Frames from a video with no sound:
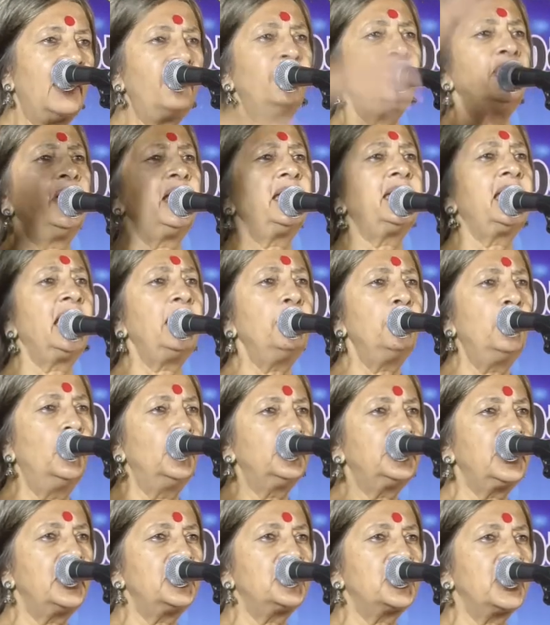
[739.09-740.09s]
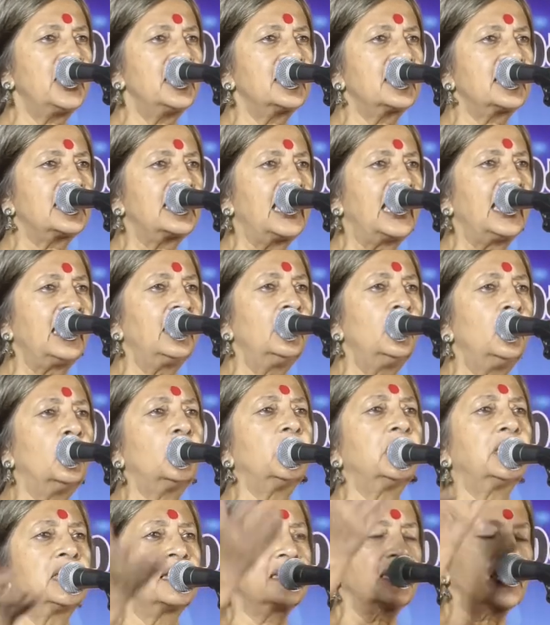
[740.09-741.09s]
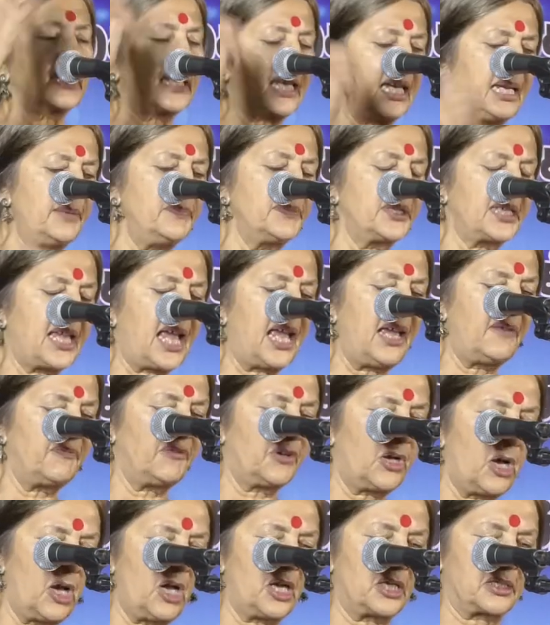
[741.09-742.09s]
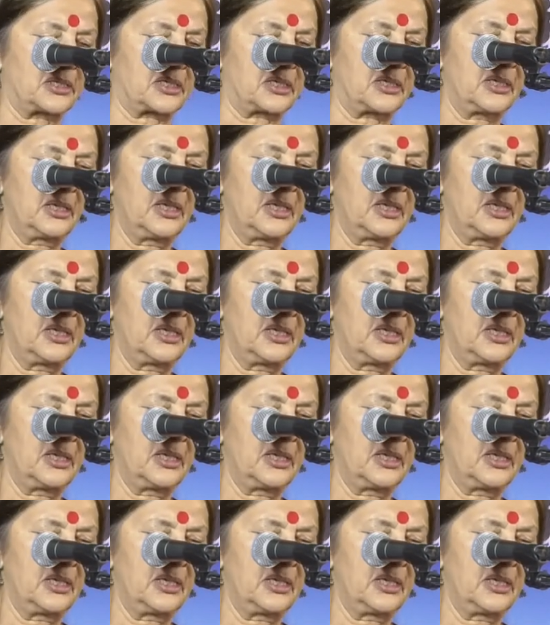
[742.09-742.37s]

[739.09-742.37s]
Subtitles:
Every day Modi ji is saying, look at the schemes I've got.